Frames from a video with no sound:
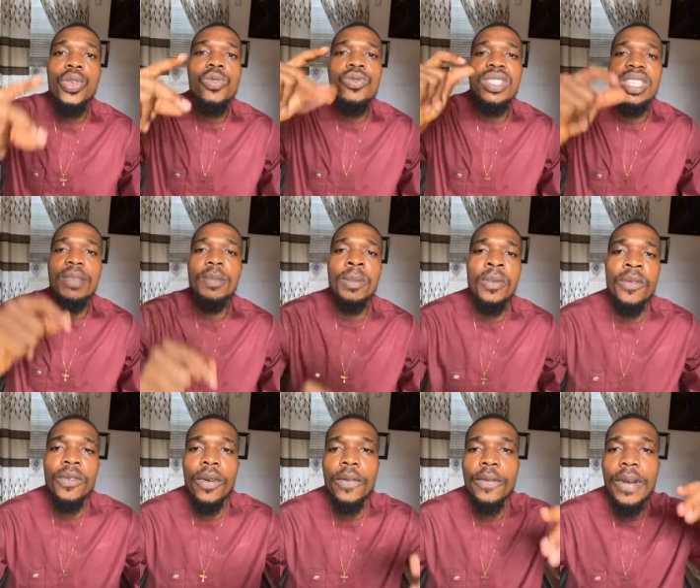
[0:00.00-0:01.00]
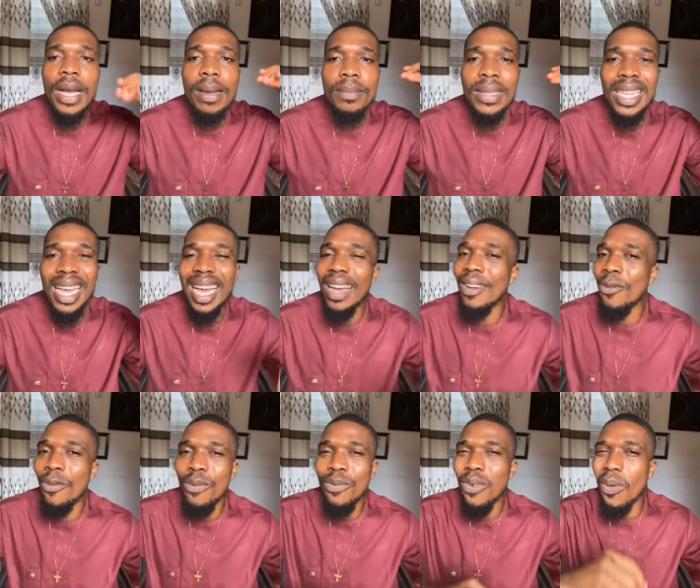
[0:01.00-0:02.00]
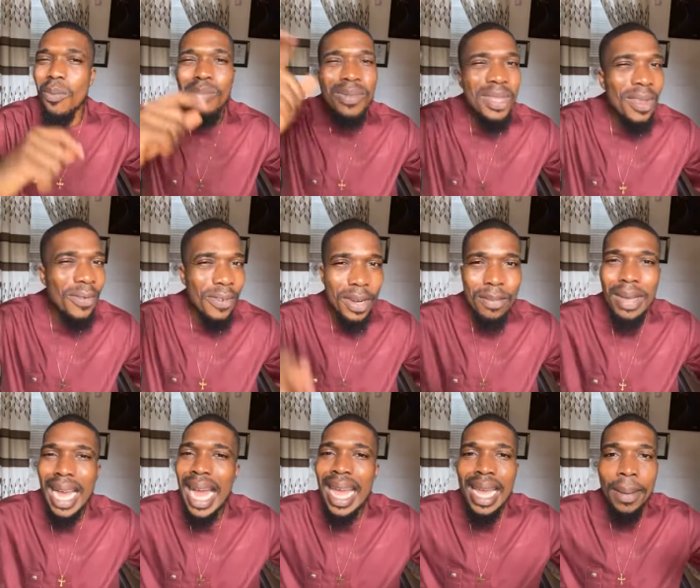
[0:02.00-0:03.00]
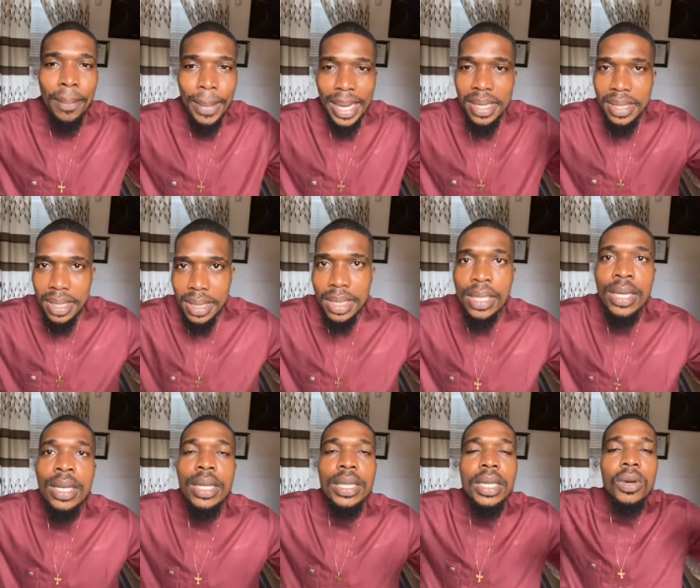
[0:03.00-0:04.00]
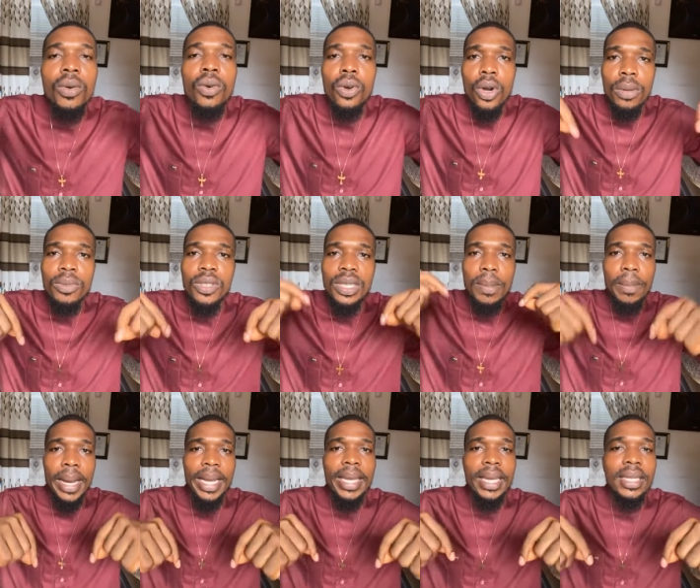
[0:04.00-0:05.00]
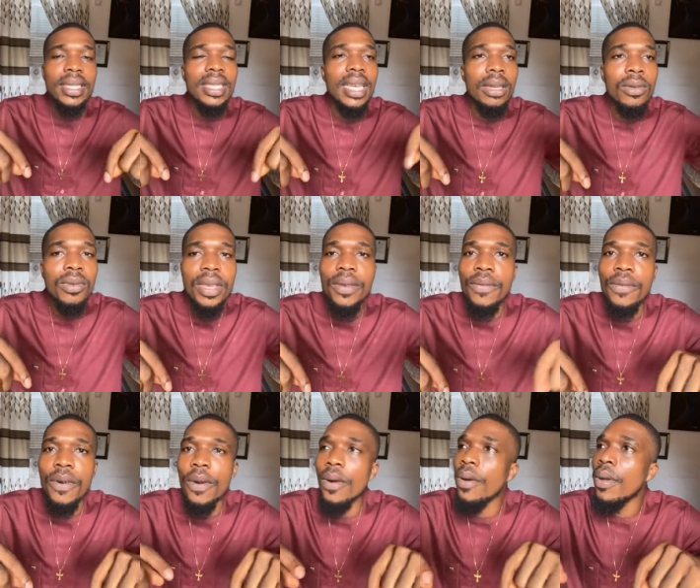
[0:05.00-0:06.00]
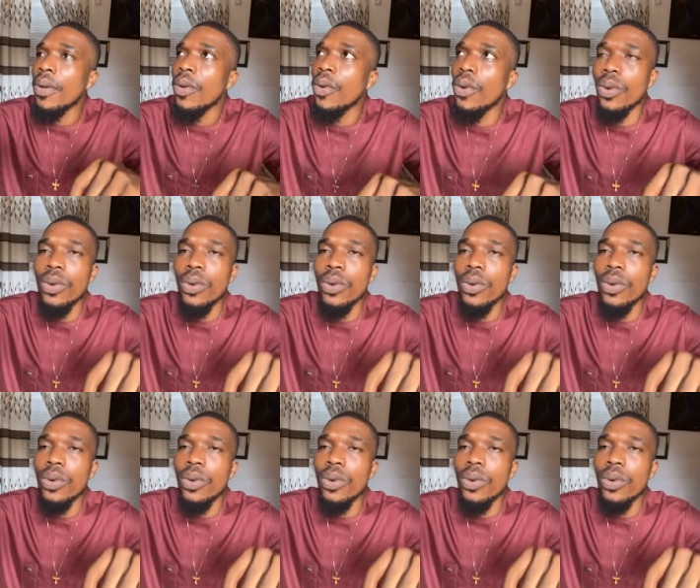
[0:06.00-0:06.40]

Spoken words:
You will see people from farm, from different higher minds, they will come to the market. They are looking for,